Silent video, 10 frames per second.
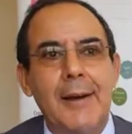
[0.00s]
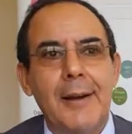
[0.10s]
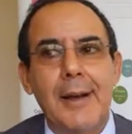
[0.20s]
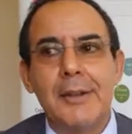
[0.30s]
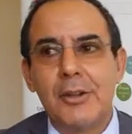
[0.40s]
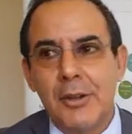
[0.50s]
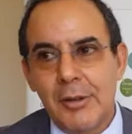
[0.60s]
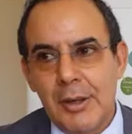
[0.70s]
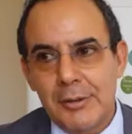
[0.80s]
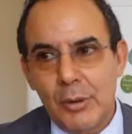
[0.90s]

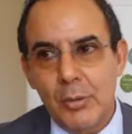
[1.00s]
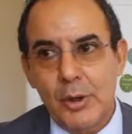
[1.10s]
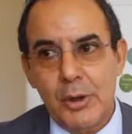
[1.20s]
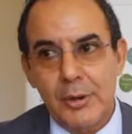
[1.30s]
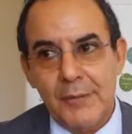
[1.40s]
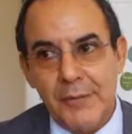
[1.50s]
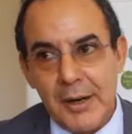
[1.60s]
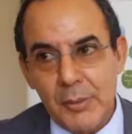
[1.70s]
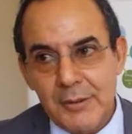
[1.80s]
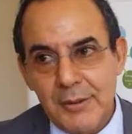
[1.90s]
integrate our work on the
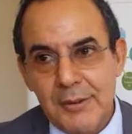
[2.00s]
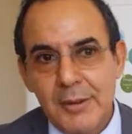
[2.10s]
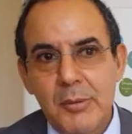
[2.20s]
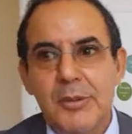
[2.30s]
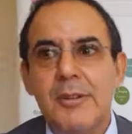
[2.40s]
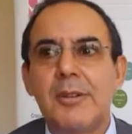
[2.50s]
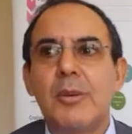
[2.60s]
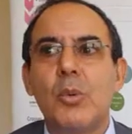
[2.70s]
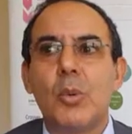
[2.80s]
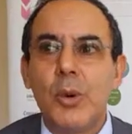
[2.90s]
farming systems
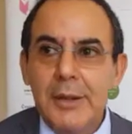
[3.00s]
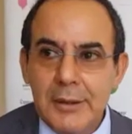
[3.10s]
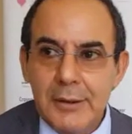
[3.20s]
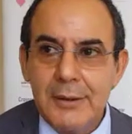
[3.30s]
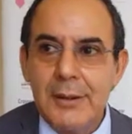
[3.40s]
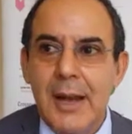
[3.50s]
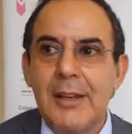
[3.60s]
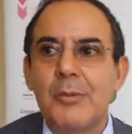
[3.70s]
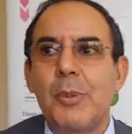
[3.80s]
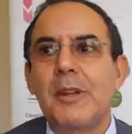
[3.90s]
with the
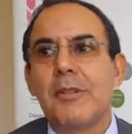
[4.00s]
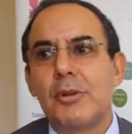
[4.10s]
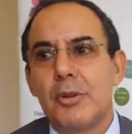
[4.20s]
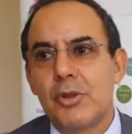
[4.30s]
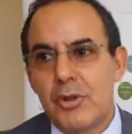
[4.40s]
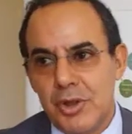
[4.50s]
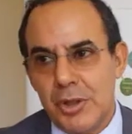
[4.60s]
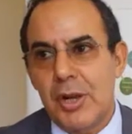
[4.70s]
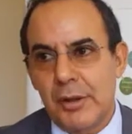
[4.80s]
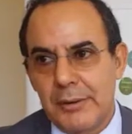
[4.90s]
aspects on
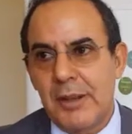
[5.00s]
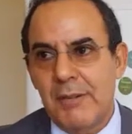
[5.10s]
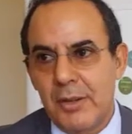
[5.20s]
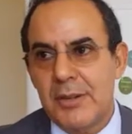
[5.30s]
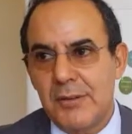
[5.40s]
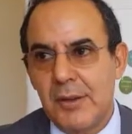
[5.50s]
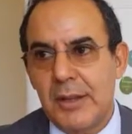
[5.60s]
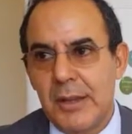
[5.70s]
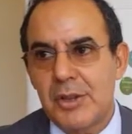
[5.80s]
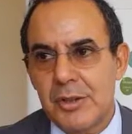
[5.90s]
nutrition, on
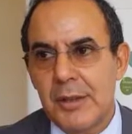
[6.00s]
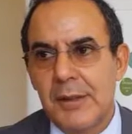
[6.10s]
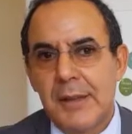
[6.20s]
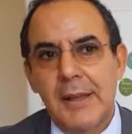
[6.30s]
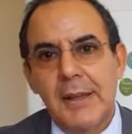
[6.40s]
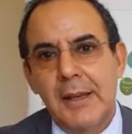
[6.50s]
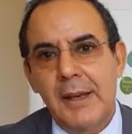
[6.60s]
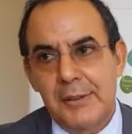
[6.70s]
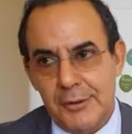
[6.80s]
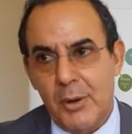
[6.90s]
diversification,
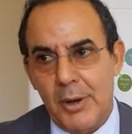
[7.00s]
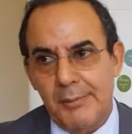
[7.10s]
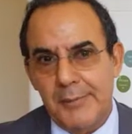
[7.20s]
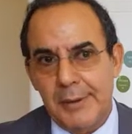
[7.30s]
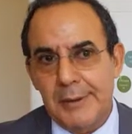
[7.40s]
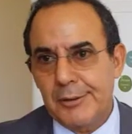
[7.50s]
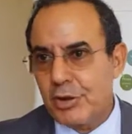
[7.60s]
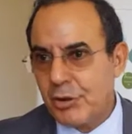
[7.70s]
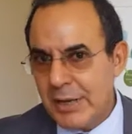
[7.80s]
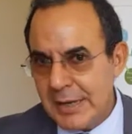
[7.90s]
and so on.
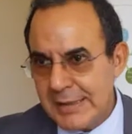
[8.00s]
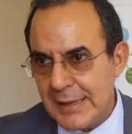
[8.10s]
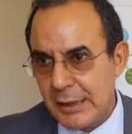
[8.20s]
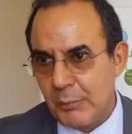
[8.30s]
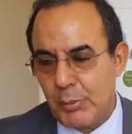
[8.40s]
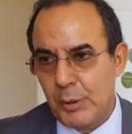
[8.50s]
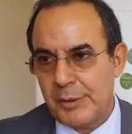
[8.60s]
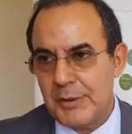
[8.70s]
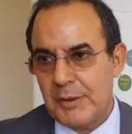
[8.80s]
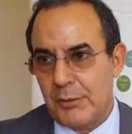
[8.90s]
Trees are
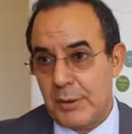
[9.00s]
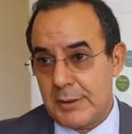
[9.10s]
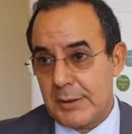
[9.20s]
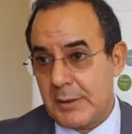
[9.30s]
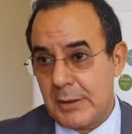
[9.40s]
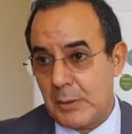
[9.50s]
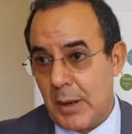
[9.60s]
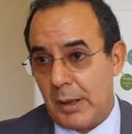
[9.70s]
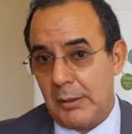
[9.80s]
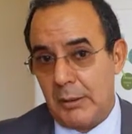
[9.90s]
important, for instance, as
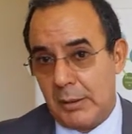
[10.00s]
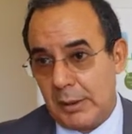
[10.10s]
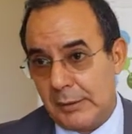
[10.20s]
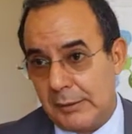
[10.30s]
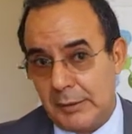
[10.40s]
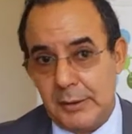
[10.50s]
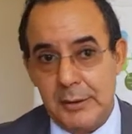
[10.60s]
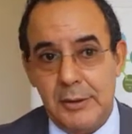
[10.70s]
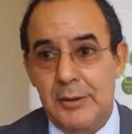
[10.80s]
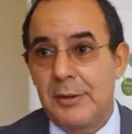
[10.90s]
well. You look
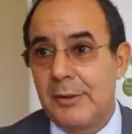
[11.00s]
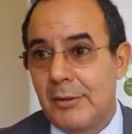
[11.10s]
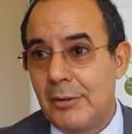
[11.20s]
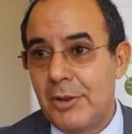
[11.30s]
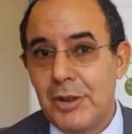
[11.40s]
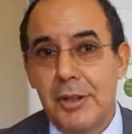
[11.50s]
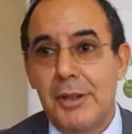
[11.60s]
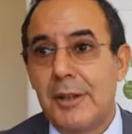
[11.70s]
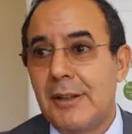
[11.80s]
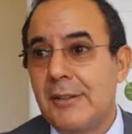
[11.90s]
at, this is the
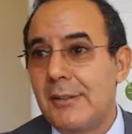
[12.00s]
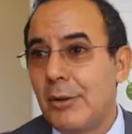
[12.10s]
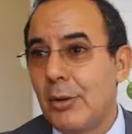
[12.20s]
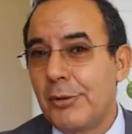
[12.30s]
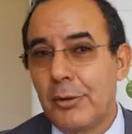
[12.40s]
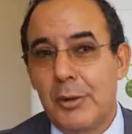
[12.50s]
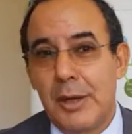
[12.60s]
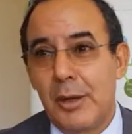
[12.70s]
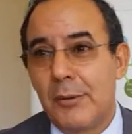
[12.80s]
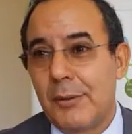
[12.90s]
region that is also
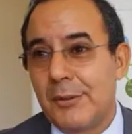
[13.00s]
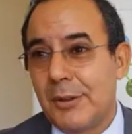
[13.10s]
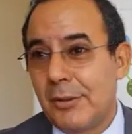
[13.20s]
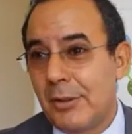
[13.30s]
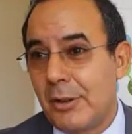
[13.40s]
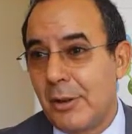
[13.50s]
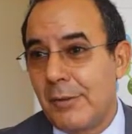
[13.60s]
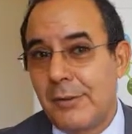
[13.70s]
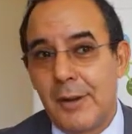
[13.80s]
kind of a center of